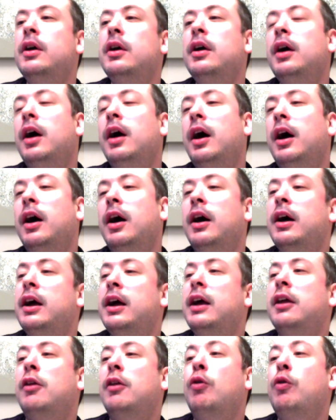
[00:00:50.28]

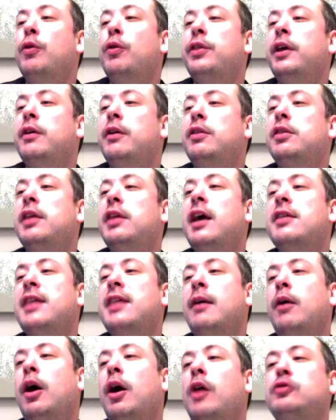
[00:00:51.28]
It also says
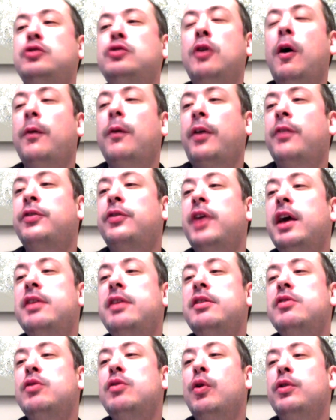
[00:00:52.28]
our ultra hot and
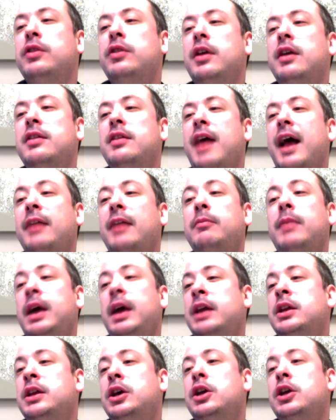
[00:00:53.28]
tasty sauce is
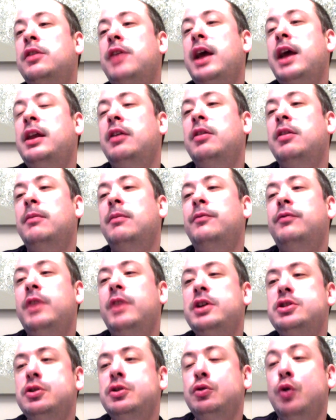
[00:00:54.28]
handmade, containing some
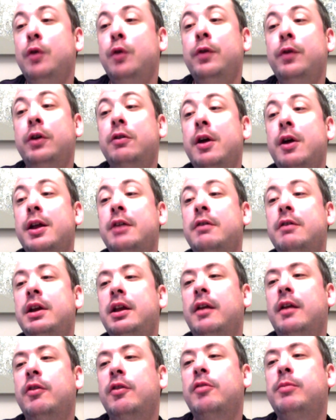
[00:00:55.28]
fresh Norfolk grown
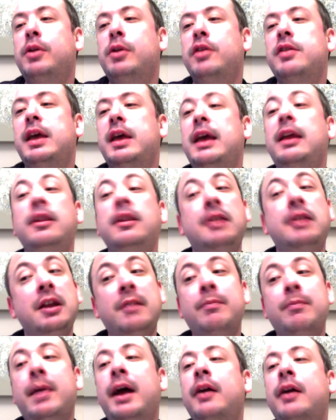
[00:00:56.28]
ingredients plus
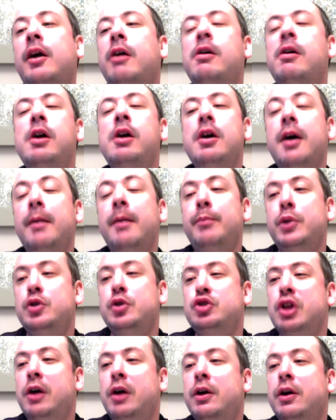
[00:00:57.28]
Indian mango and
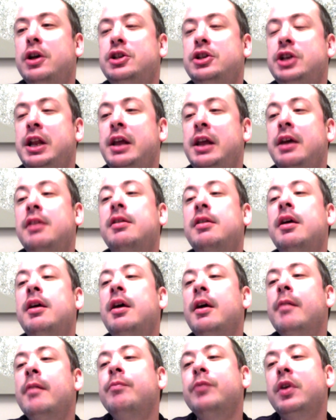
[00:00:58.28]
bhuts chilies.
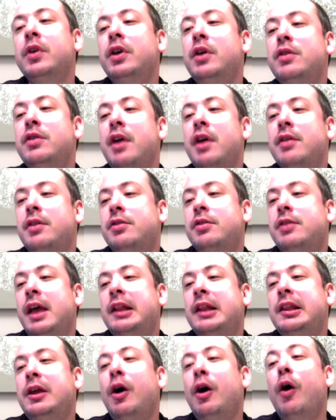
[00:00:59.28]
Used as a
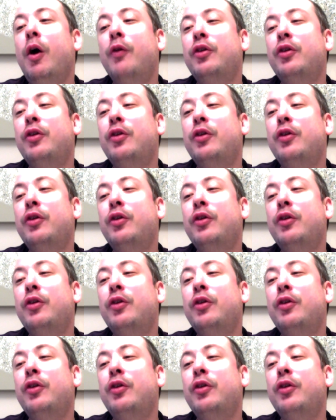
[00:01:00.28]
deadly hot